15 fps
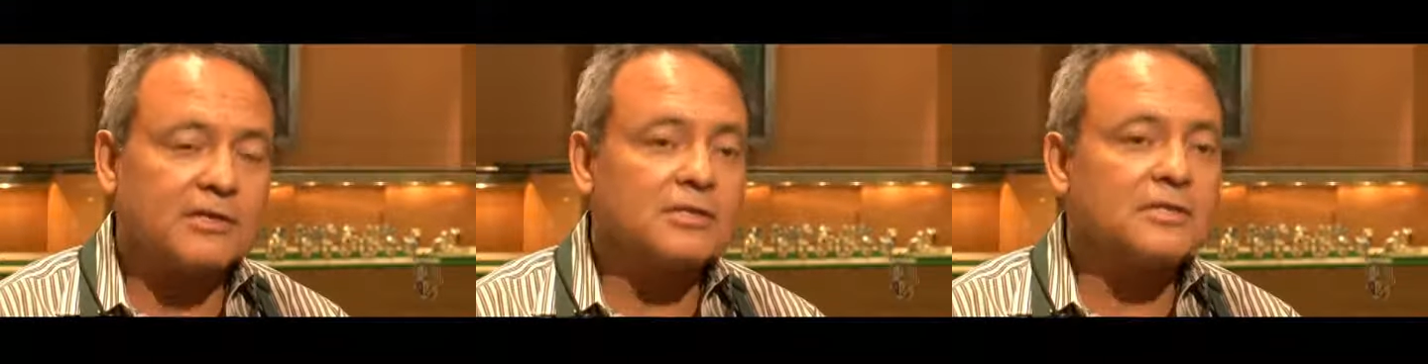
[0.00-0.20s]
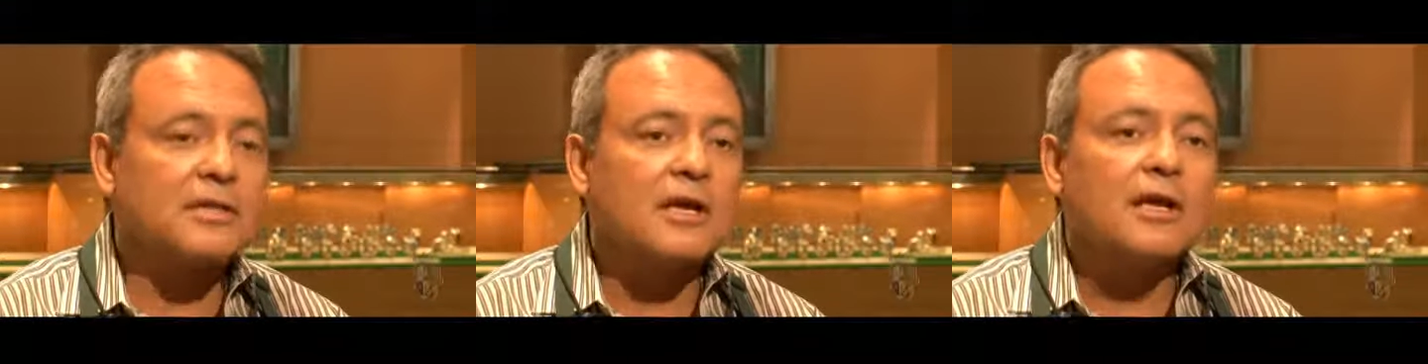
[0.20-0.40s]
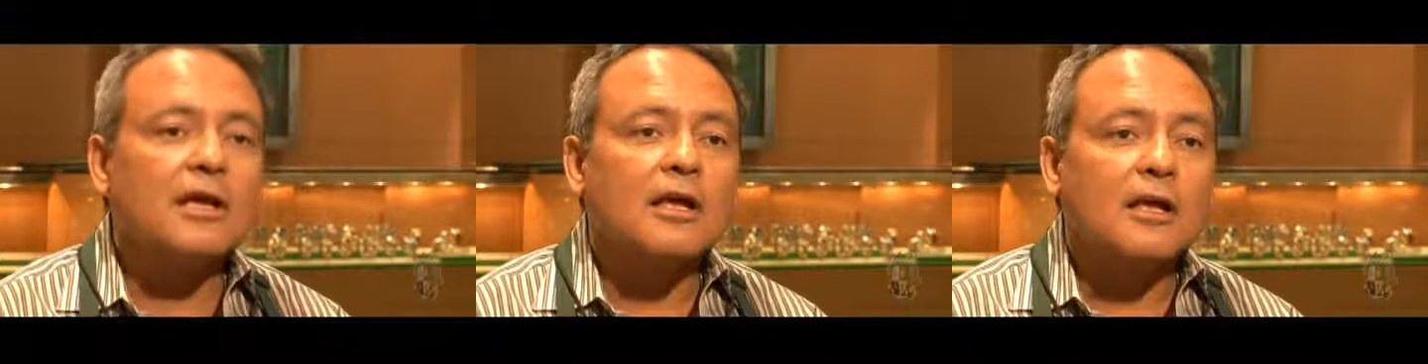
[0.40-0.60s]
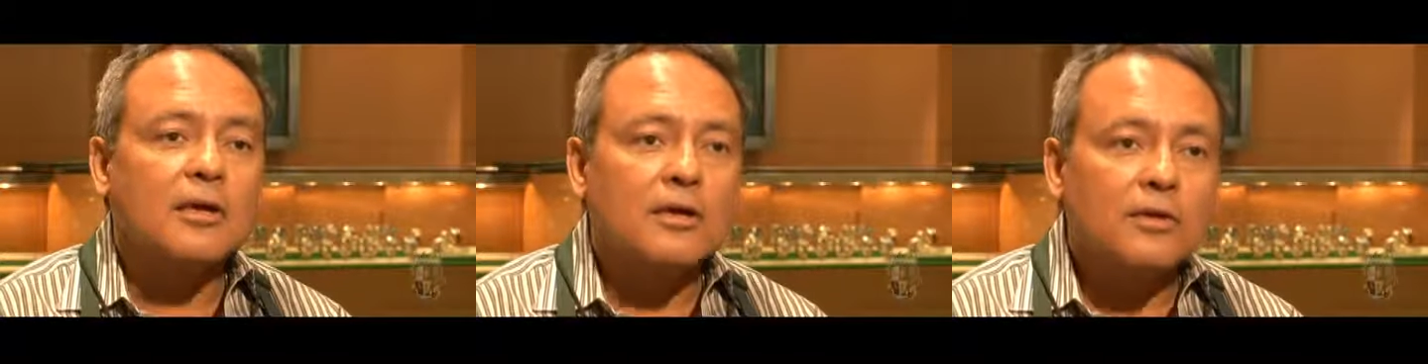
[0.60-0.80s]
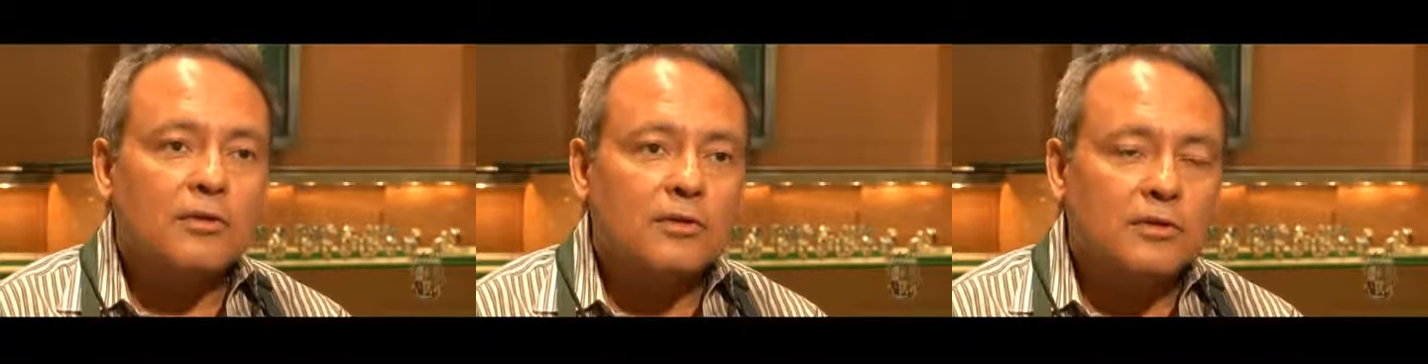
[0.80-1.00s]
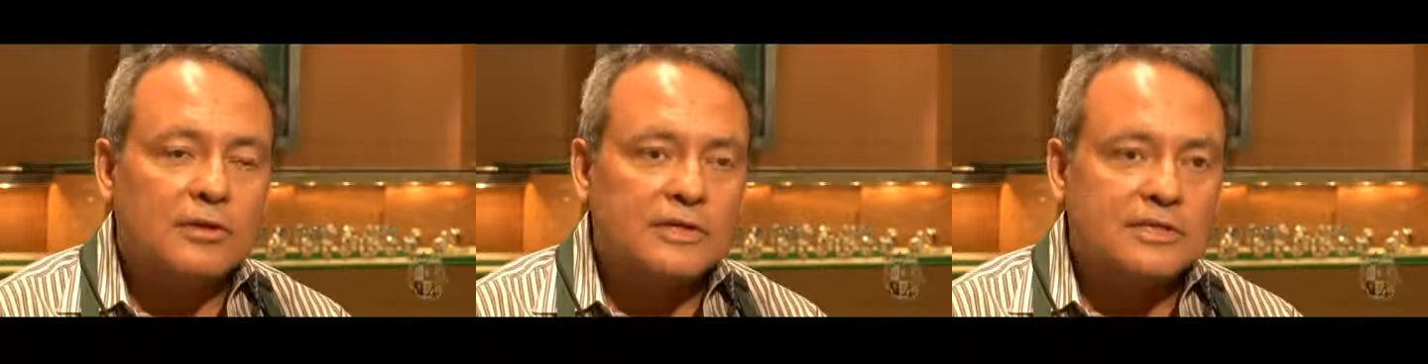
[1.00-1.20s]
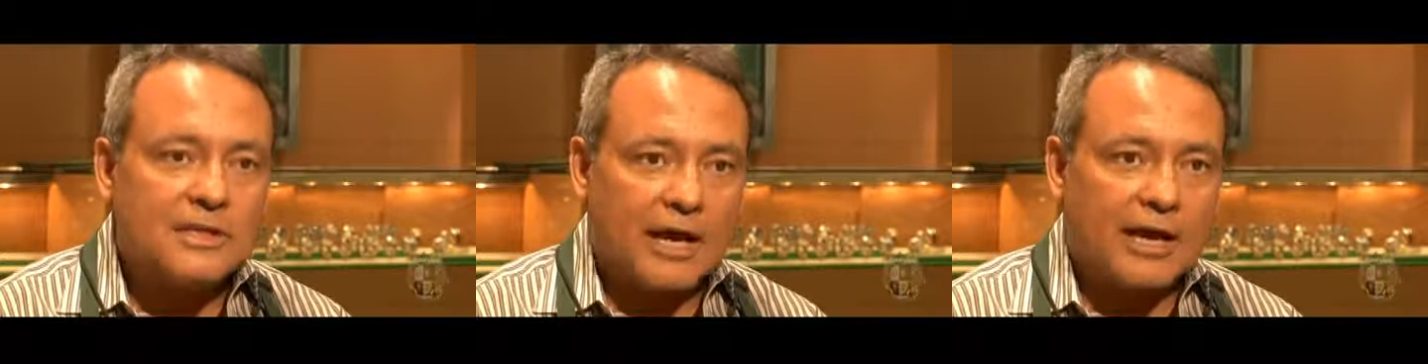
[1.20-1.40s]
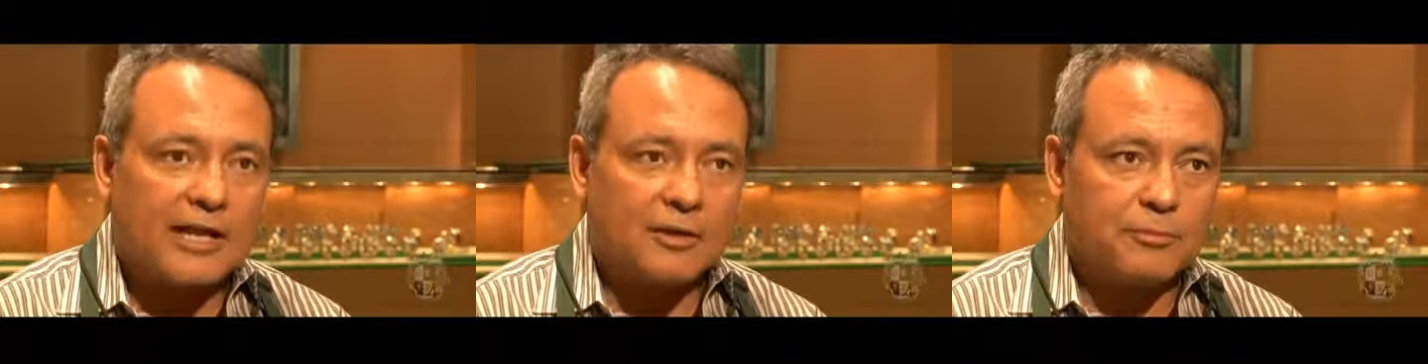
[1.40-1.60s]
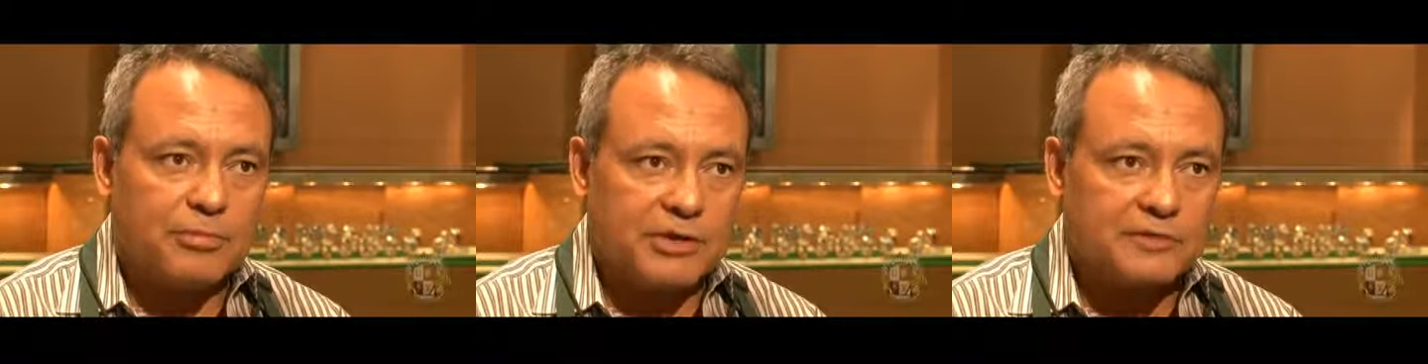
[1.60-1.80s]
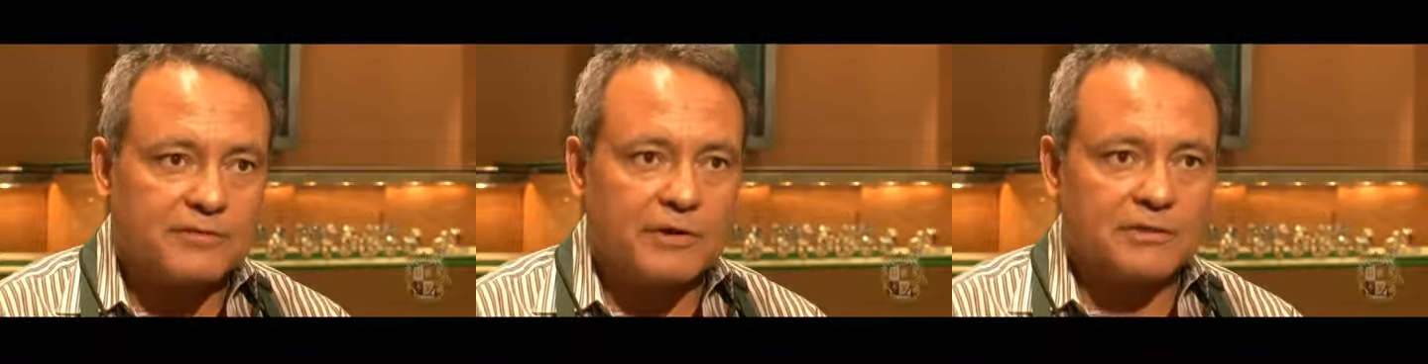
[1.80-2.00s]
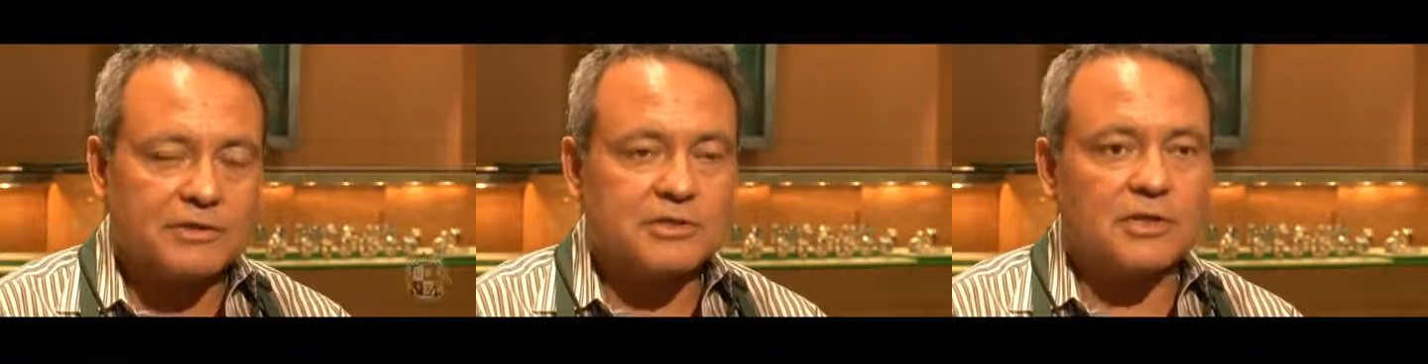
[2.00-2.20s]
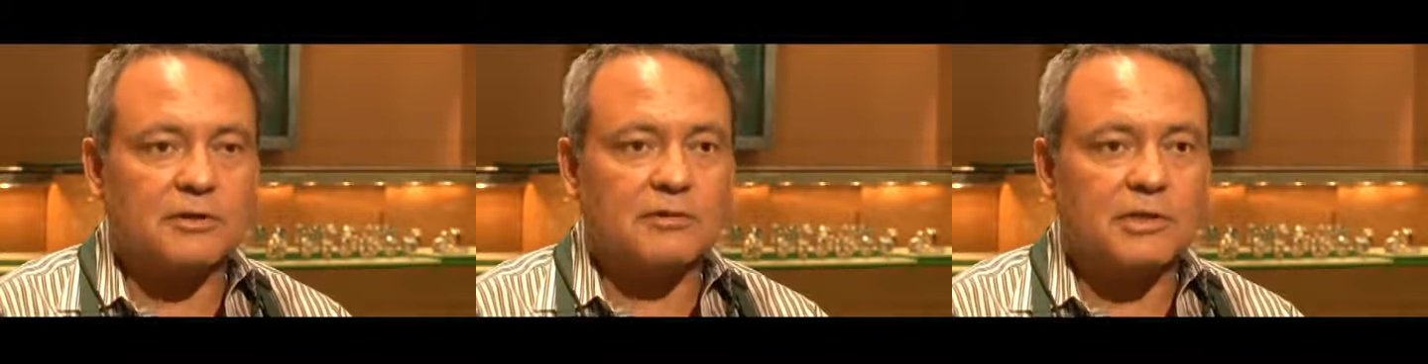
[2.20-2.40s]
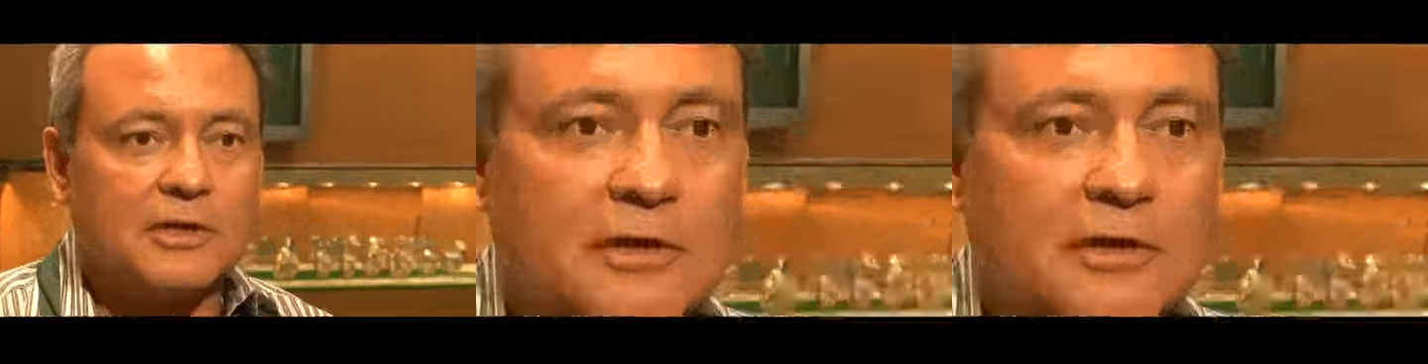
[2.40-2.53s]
just design a piece very slowly.